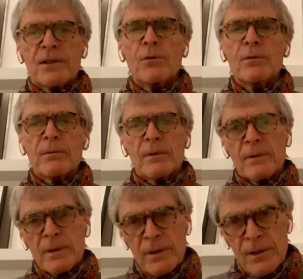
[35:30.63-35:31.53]
Don't
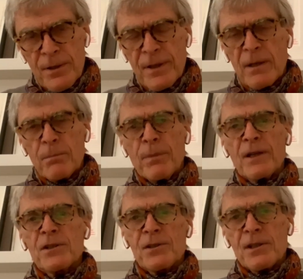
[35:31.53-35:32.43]
think
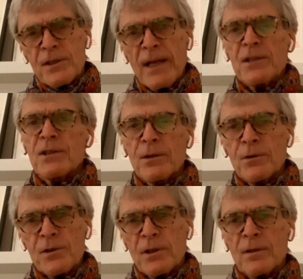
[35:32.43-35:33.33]
by just attaching
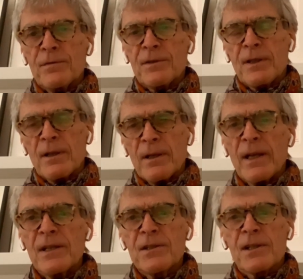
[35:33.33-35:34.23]
yourself to the
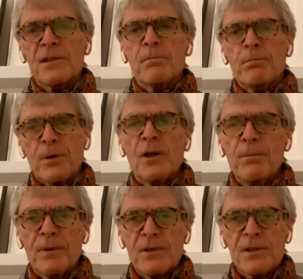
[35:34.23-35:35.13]
latest
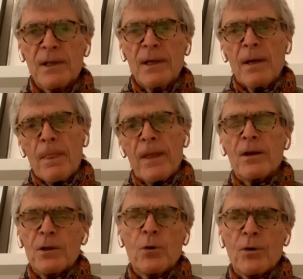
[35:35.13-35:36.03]
purpose
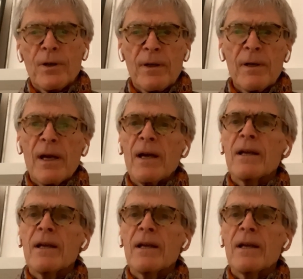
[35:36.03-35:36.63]
that you're going to